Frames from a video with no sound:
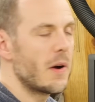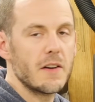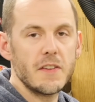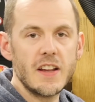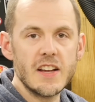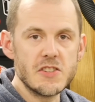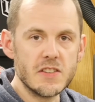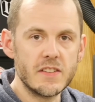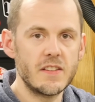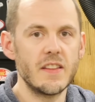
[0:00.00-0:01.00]

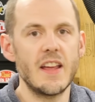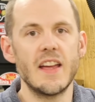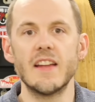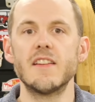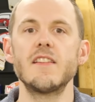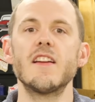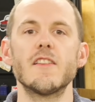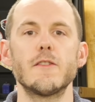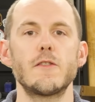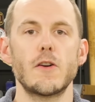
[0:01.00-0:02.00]
modifications to the head to
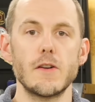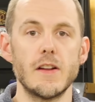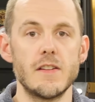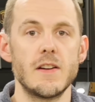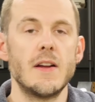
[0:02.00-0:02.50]
get started.